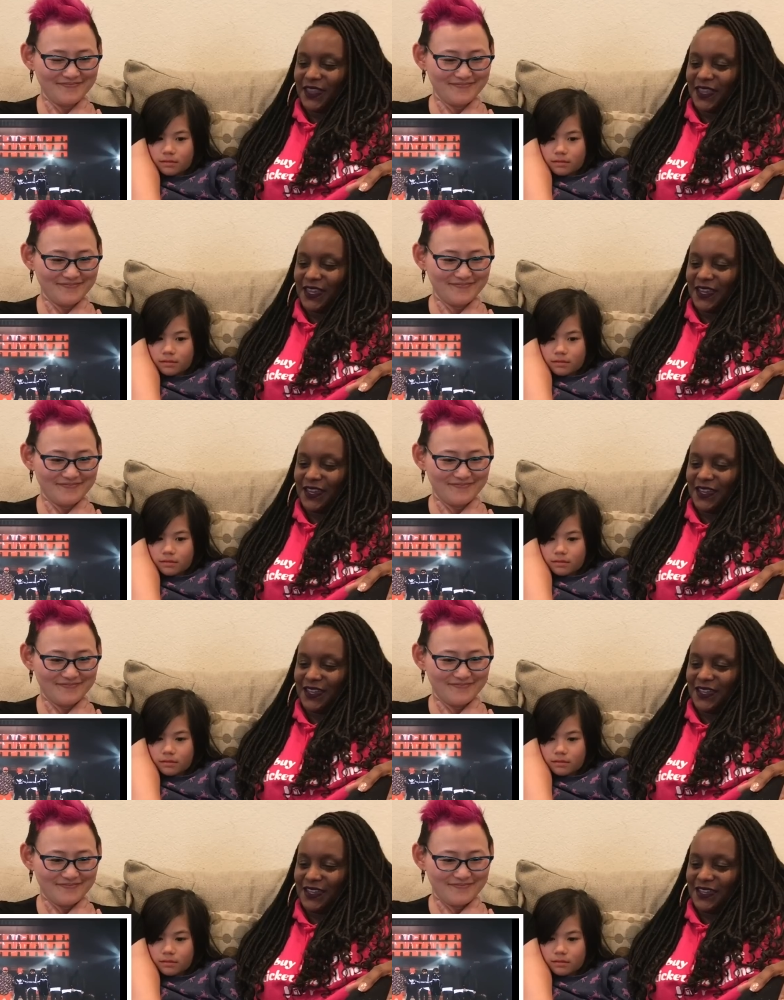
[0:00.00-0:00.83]

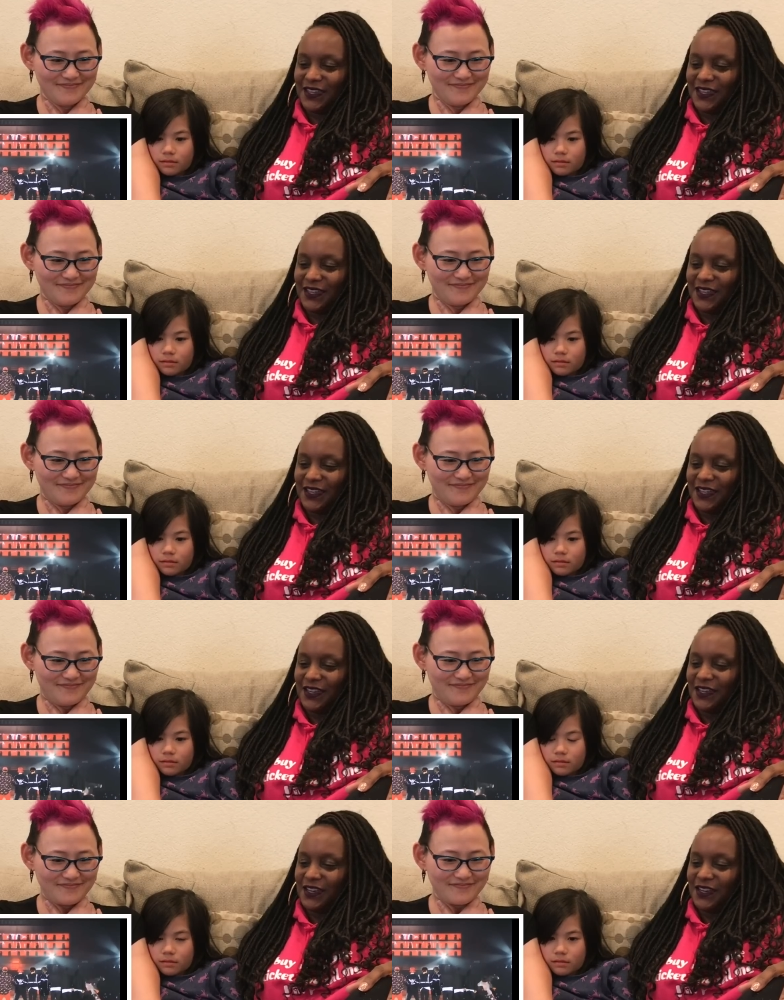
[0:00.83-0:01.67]

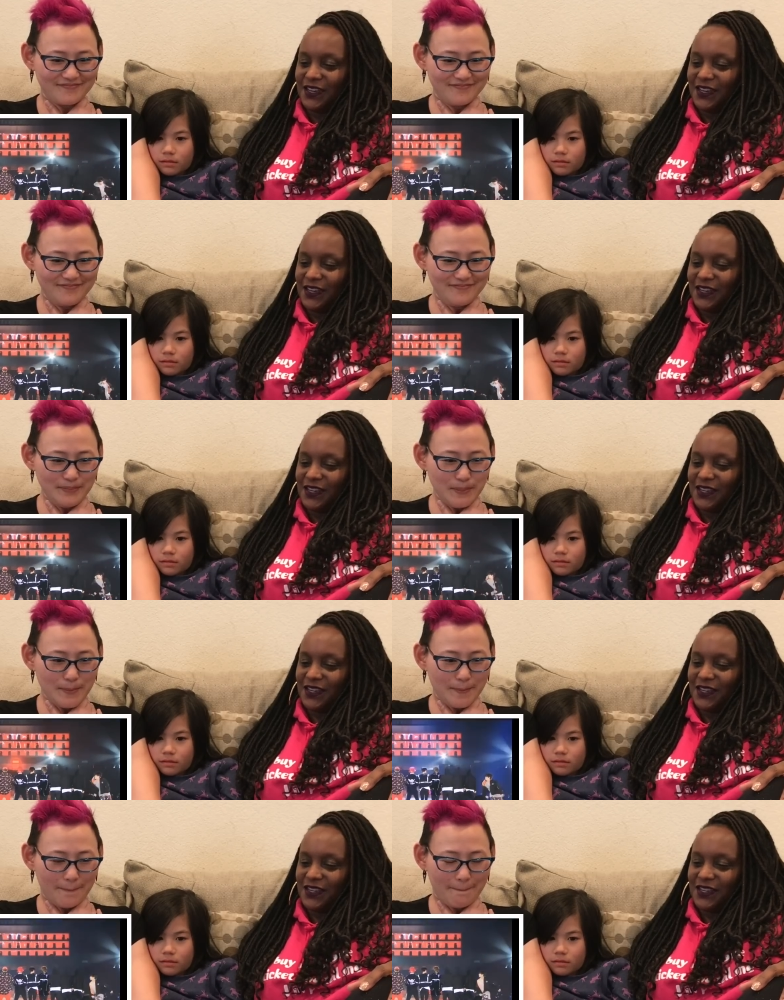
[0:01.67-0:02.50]

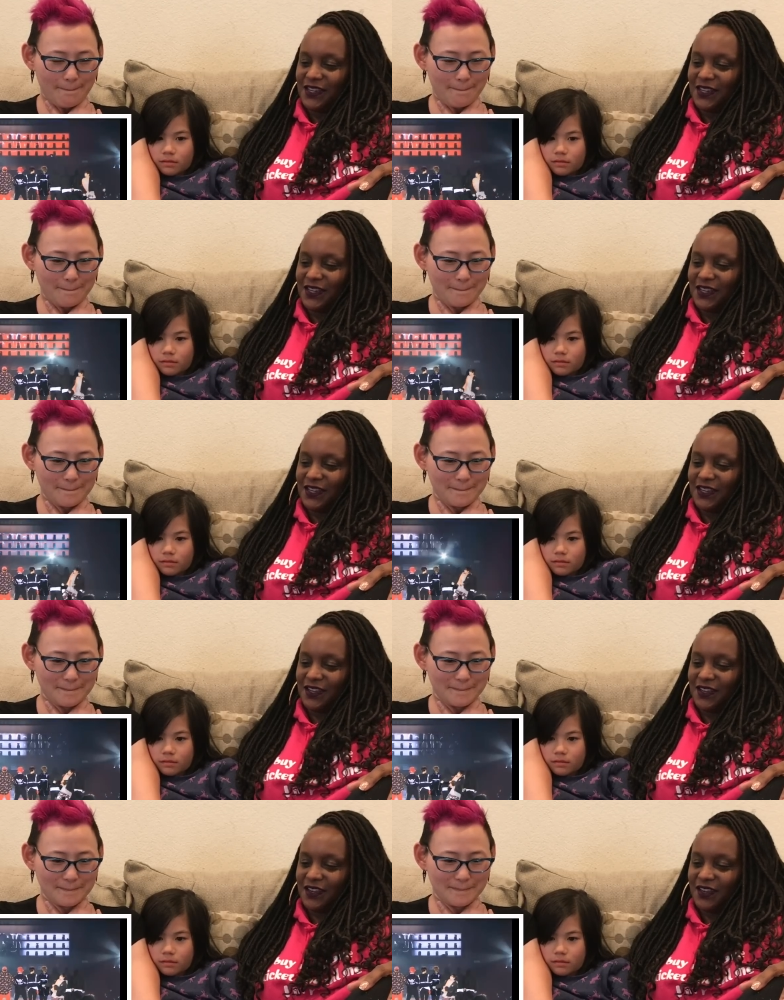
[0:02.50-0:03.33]

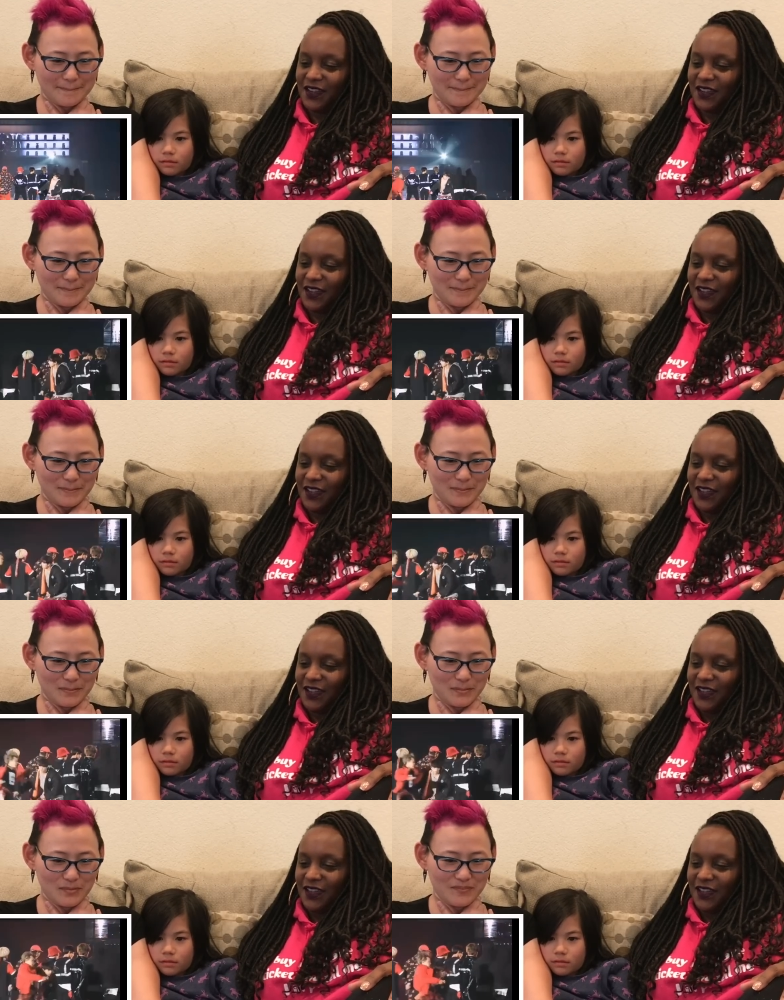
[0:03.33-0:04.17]

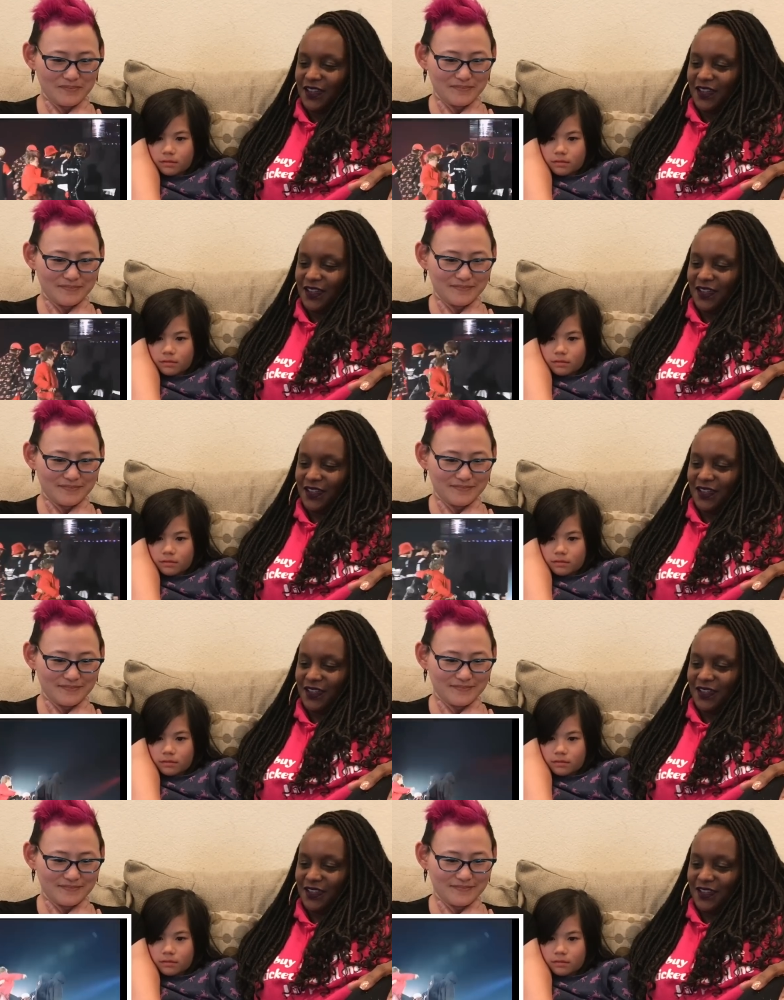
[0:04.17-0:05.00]

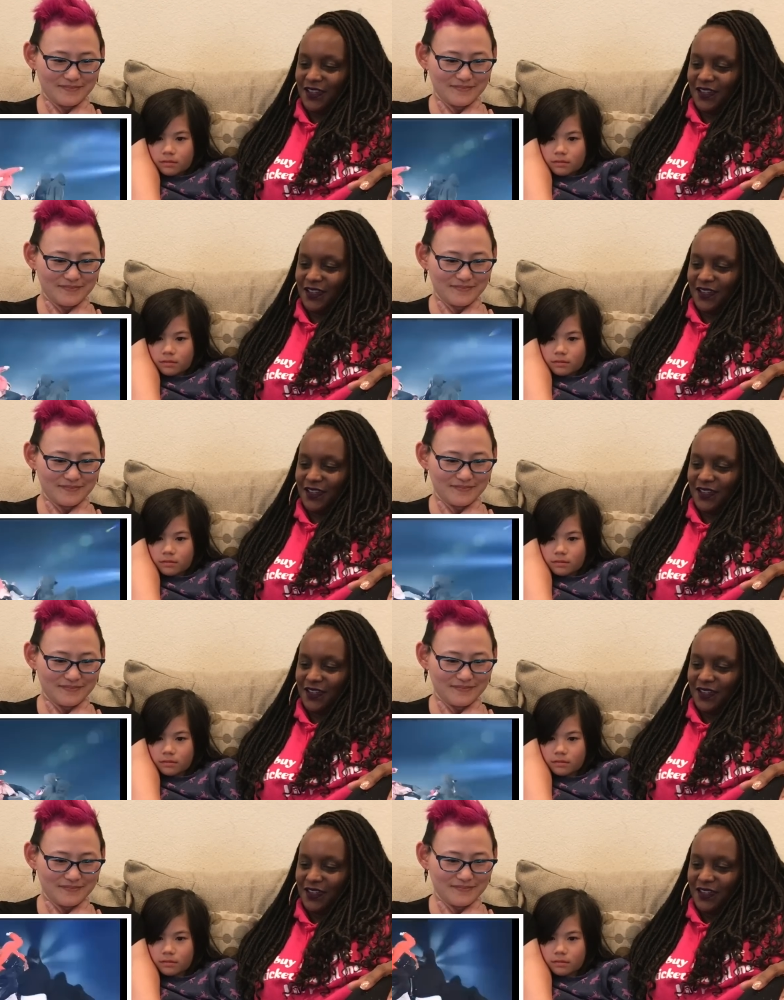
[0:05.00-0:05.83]

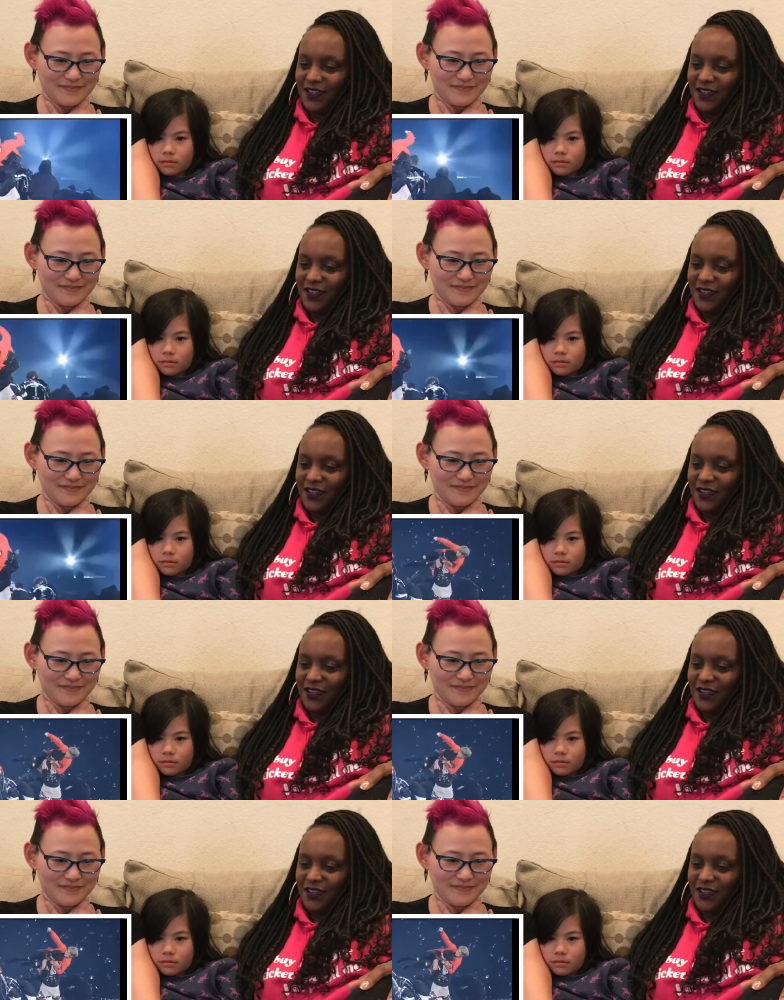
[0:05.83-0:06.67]
Nothing is said.